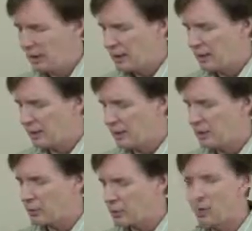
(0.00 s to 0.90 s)
and the
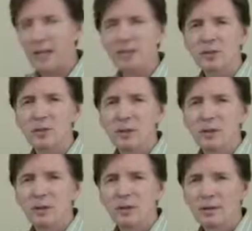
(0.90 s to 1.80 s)
ability to attach
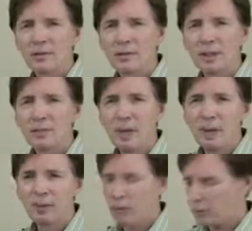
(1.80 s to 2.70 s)
this neat
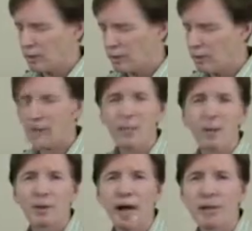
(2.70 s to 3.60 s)
microphone right on
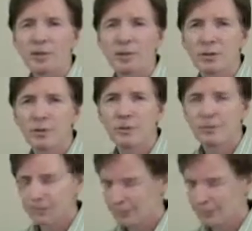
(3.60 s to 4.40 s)
top on the hot shoe.